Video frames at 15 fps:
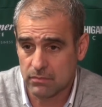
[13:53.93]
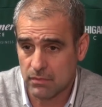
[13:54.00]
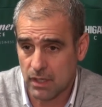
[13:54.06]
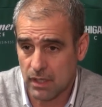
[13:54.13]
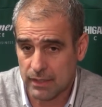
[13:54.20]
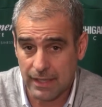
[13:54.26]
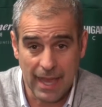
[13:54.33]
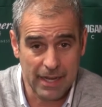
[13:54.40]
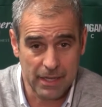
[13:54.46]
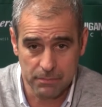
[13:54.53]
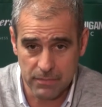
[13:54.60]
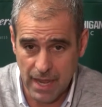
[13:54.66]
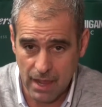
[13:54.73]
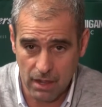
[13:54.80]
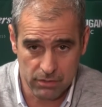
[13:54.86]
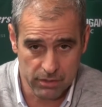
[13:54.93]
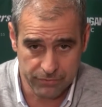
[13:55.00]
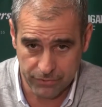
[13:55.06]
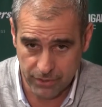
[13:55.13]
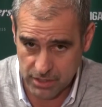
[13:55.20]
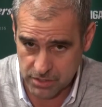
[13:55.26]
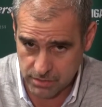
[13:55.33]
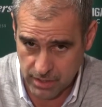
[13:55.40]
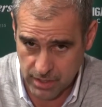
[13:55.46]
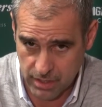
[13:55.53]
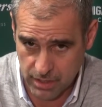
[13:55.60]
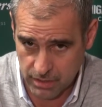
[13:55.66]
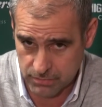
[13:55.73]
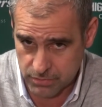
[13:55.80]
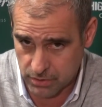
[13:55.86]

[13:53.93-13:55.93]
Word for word: uh, got him down or frustrated him.